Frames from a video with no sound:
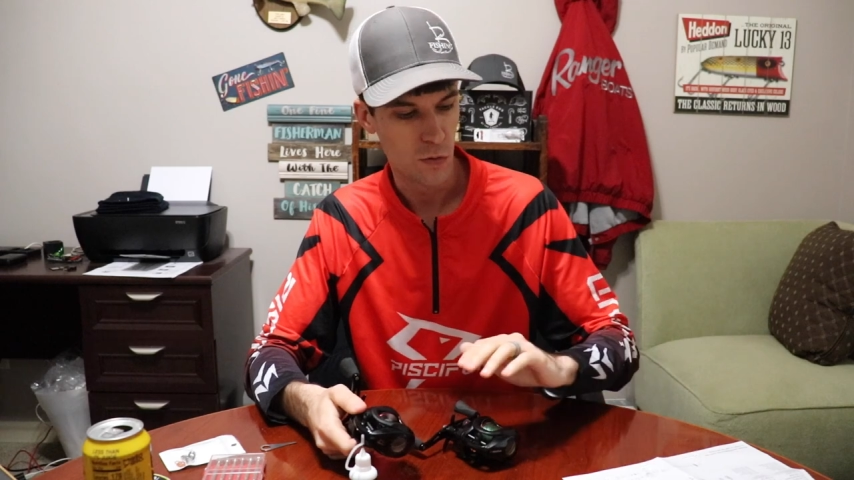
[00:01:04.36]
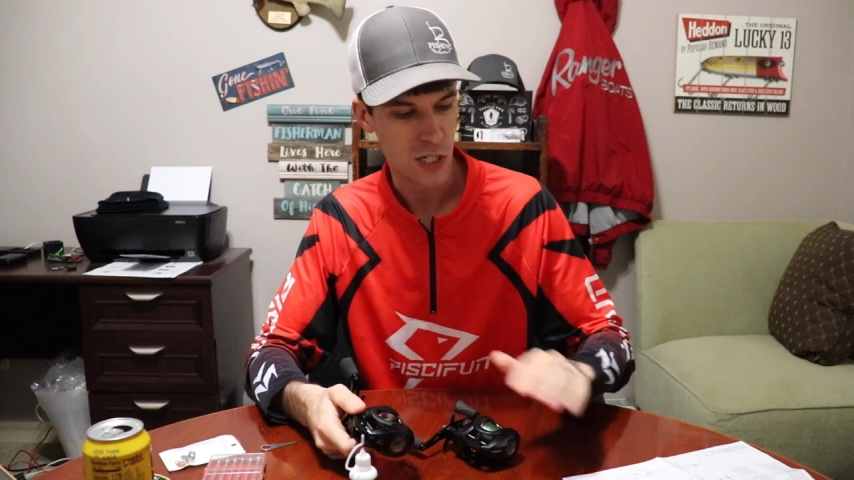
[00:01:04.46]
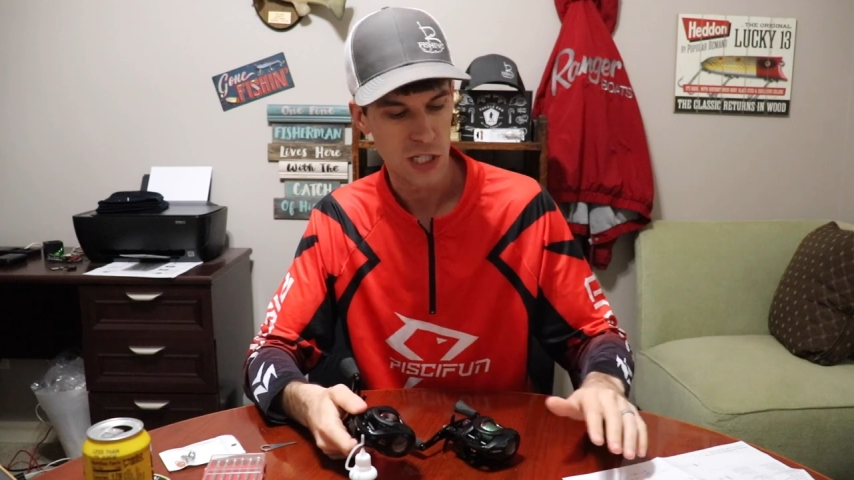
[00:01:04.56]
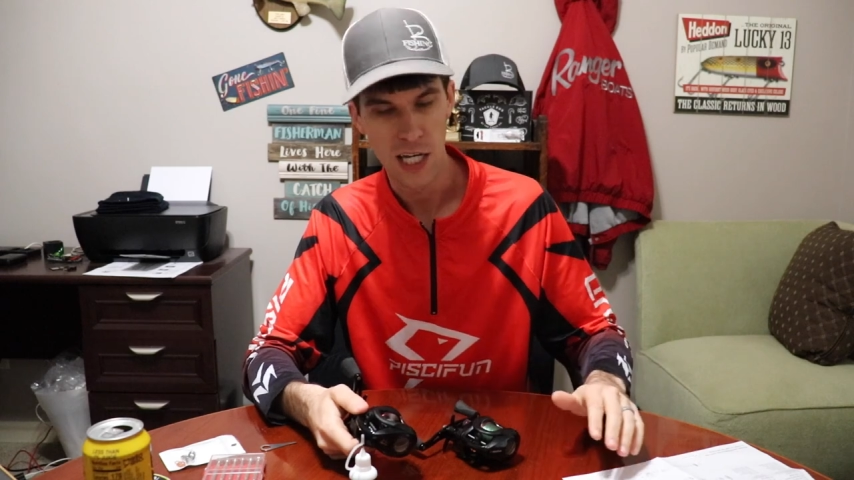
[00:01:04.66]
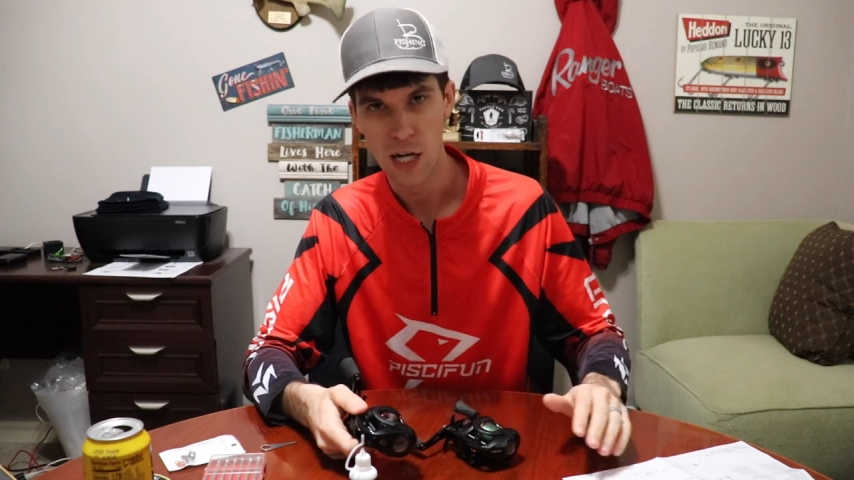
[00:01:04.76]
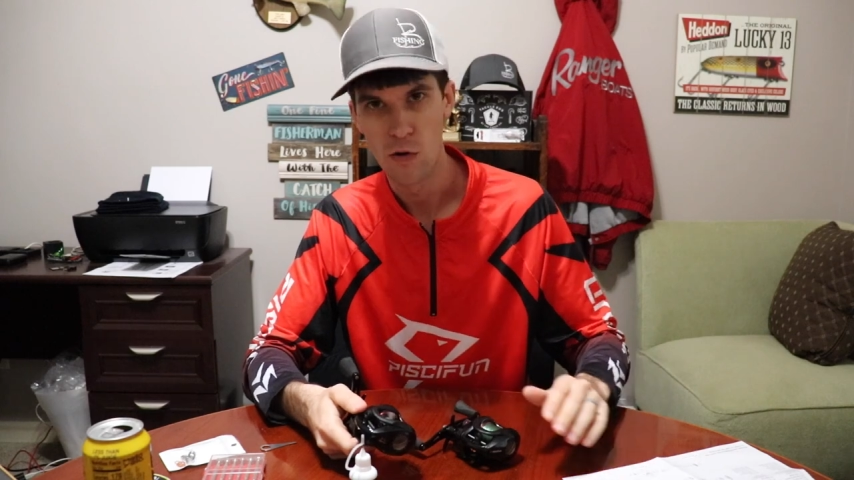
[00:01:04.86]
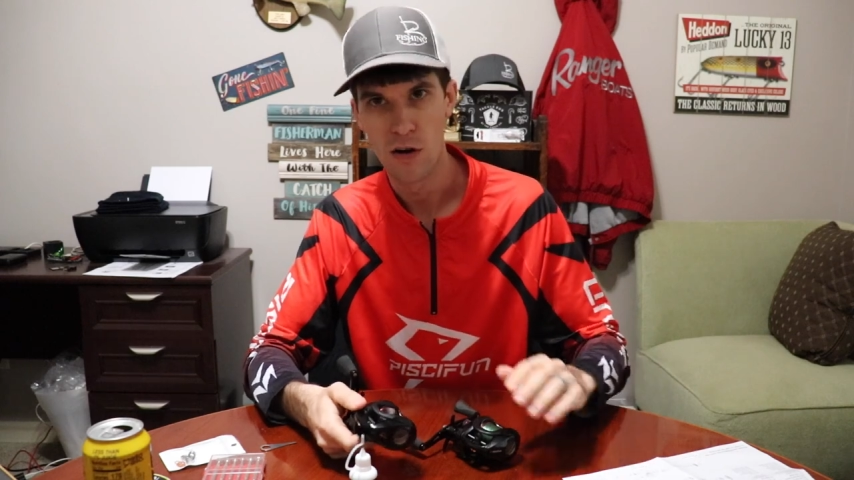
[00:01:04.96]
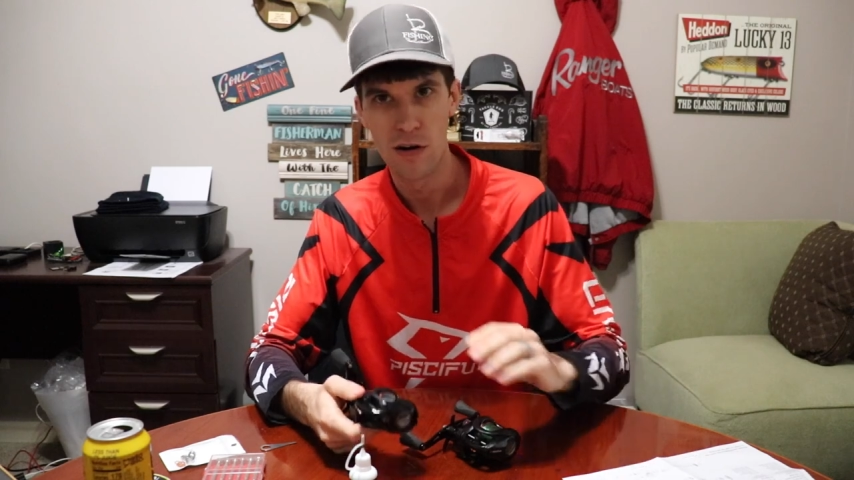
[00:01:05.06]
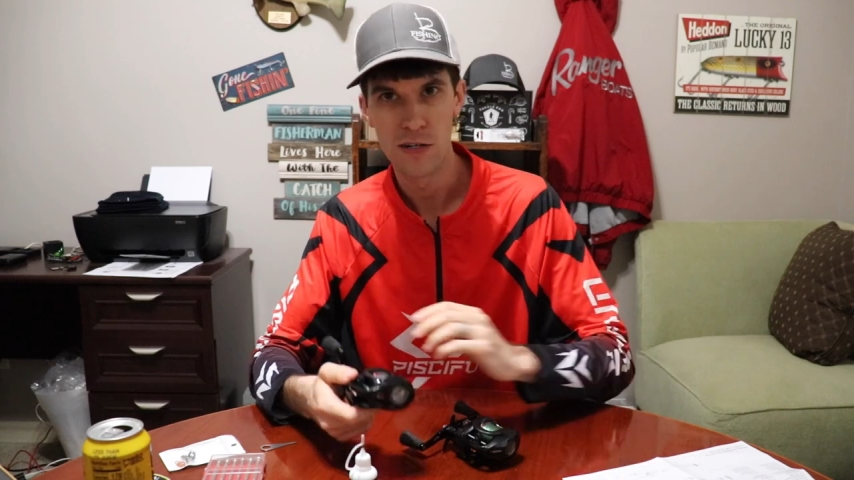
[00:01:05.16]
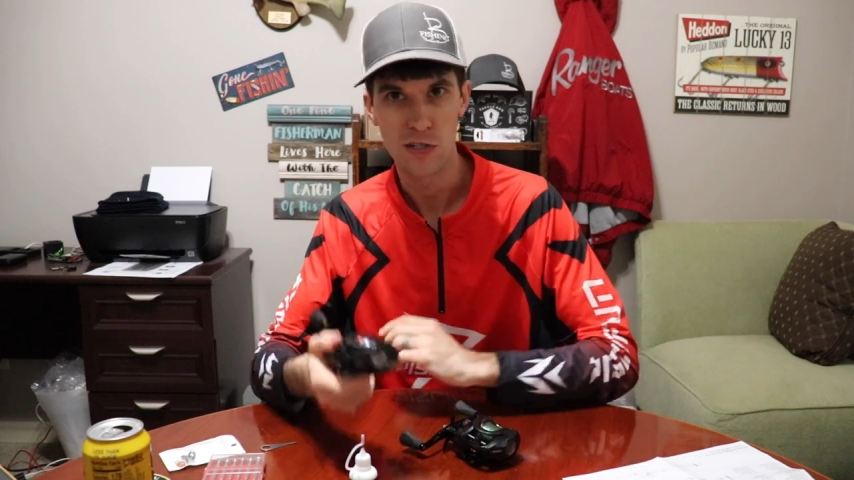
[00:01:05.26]
in which they go
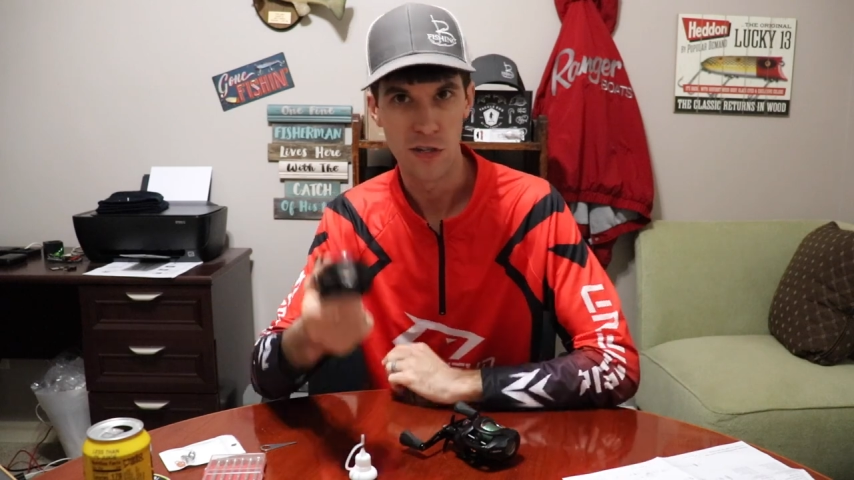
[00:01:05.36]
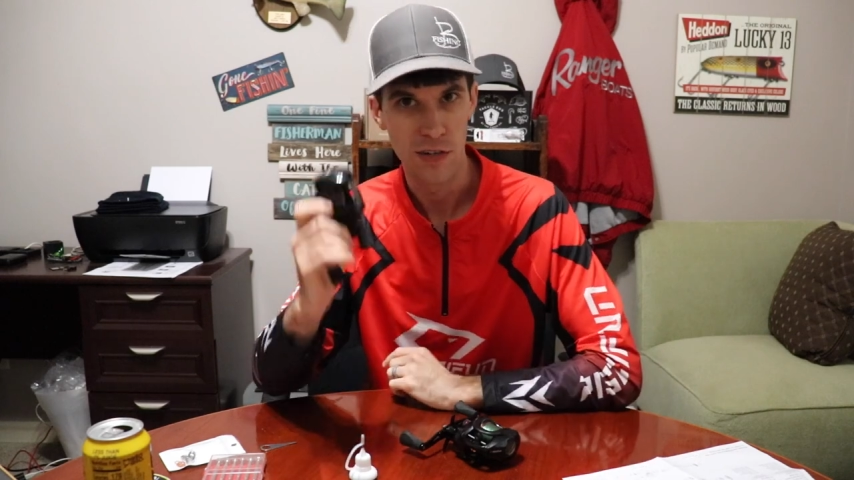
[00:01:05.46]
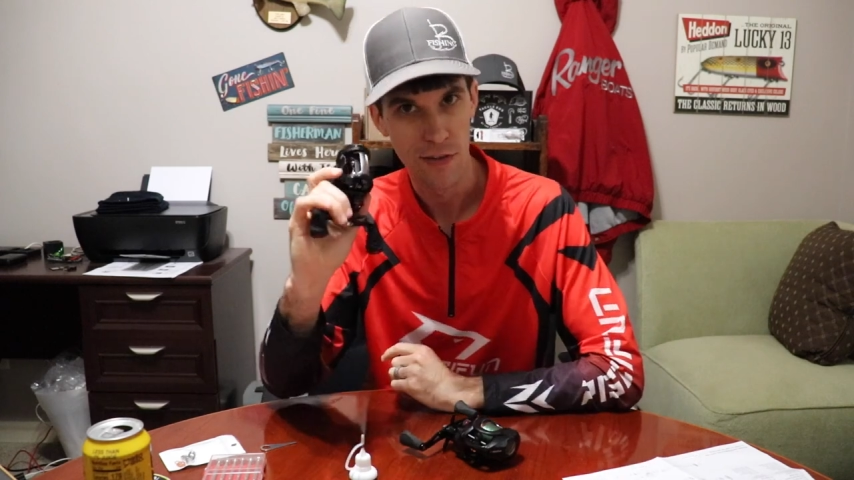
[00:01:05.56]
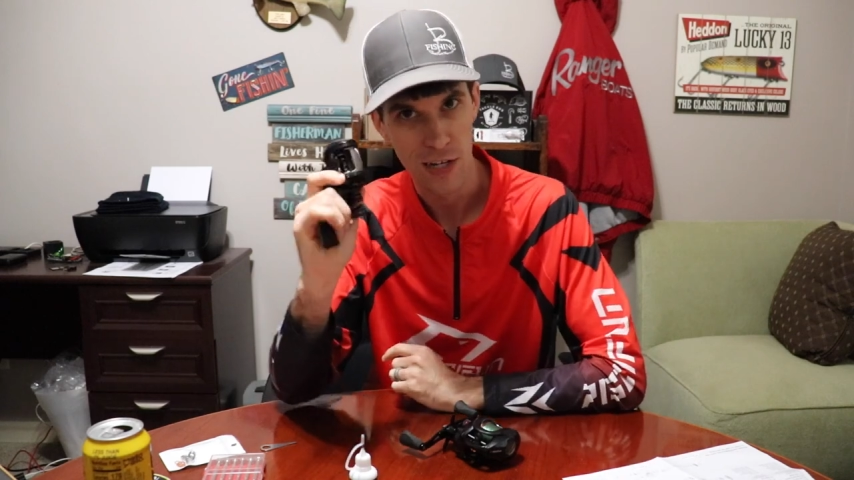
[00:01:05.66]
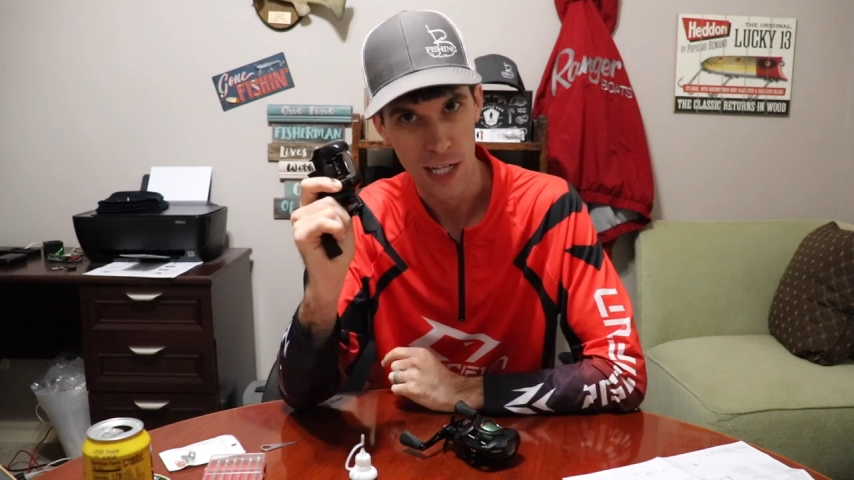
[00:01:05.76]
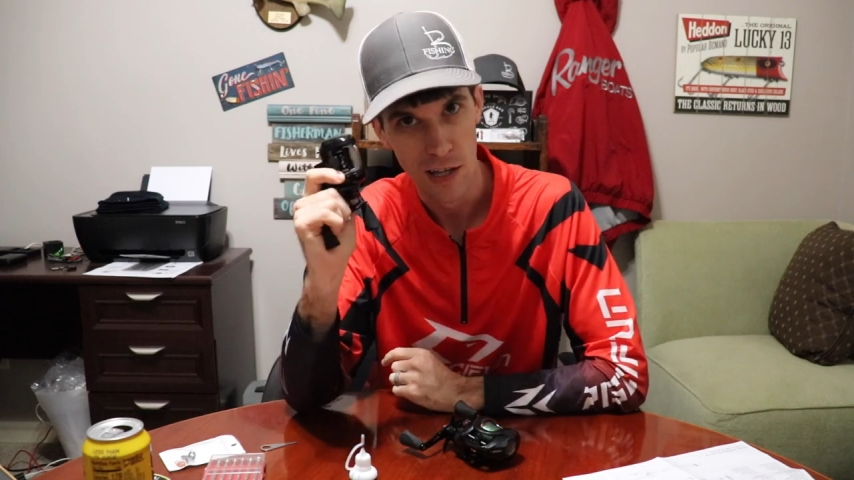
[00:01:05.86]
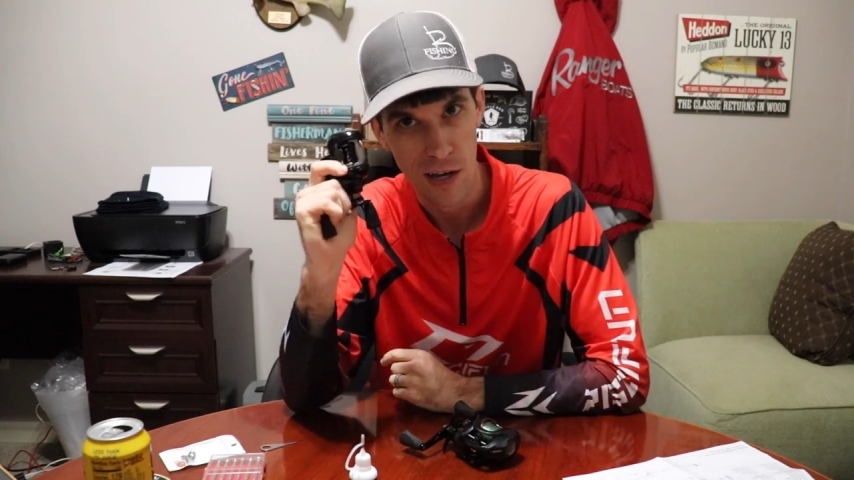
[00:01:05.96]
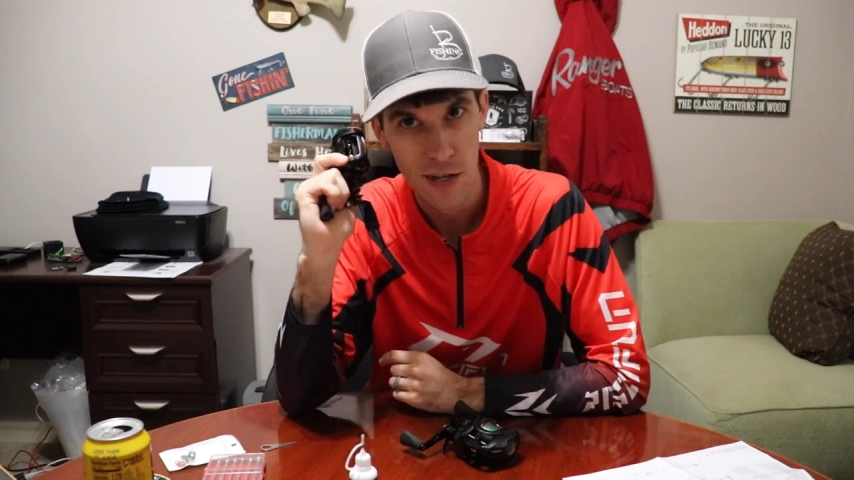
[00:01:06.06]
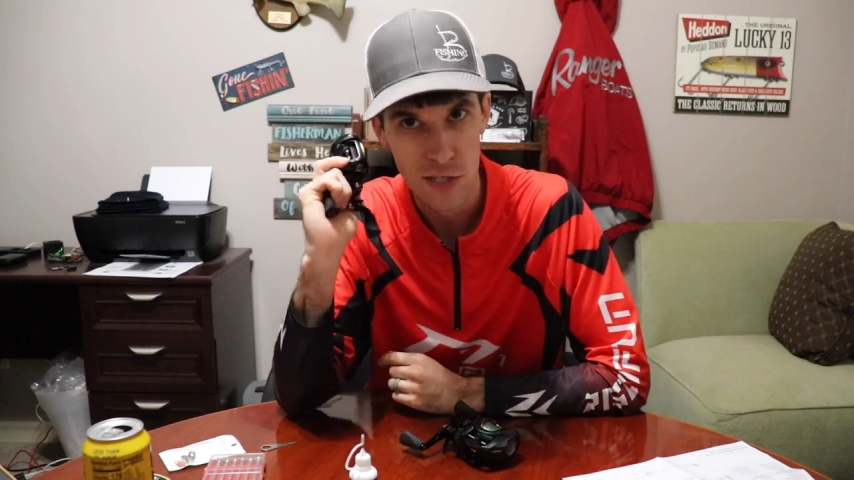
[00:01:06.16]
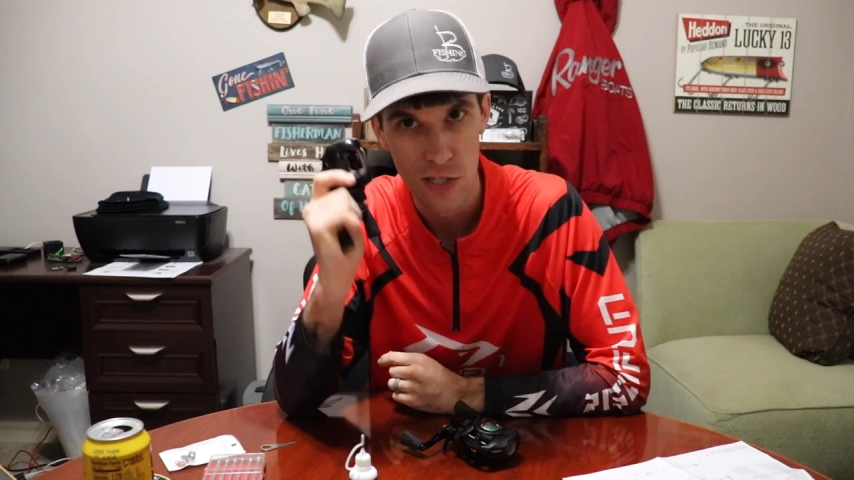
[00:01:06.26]
on. So if you ever get
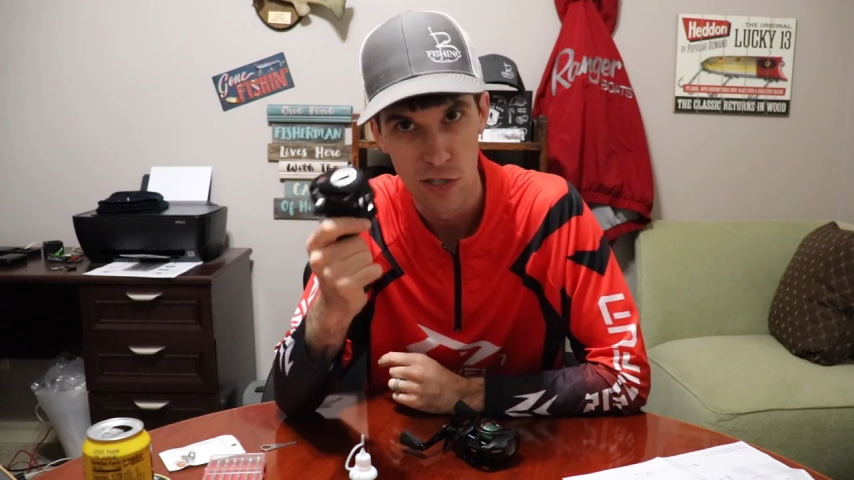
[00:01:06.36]
lost,